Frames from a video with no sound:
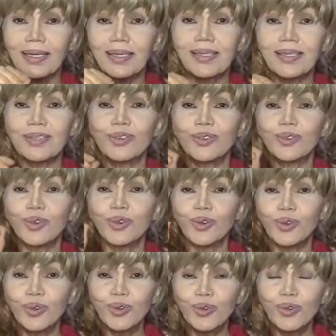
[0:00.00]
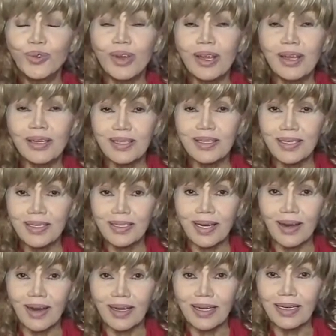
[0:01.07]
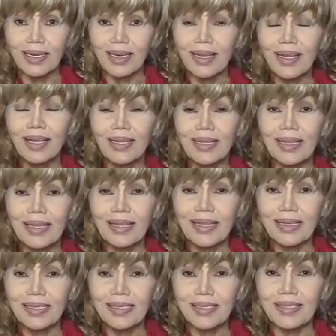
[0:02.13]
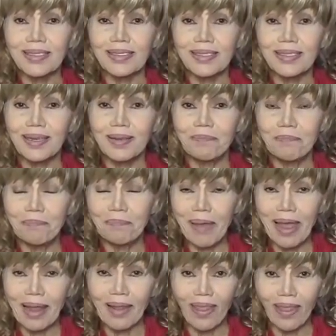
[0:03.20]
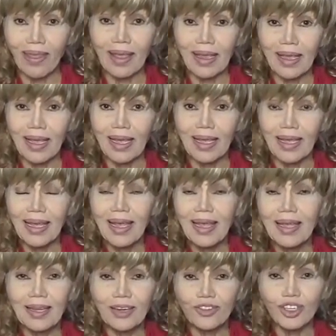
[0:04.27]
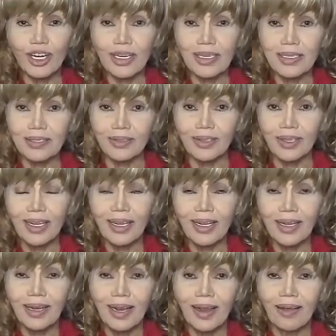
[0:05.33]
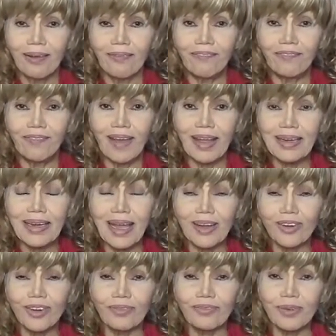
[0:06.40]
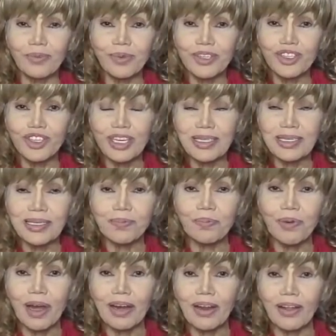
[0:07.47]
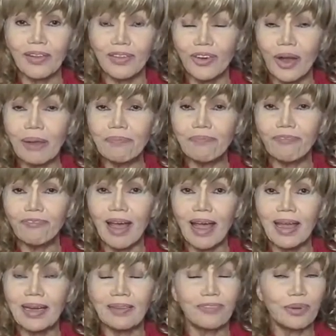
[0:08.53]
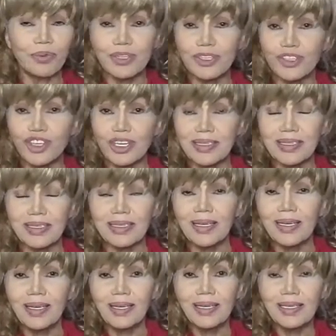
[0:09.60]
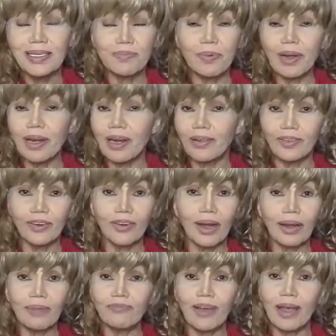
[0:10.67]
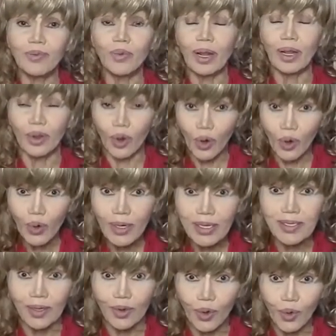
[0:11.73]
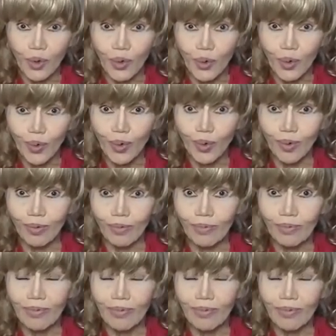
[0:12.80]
to who started this bad thing. They're trying to find out if it was just spread on the grapevine, if it was just spread on the grapevine, well, who is the who? Mm-hmm.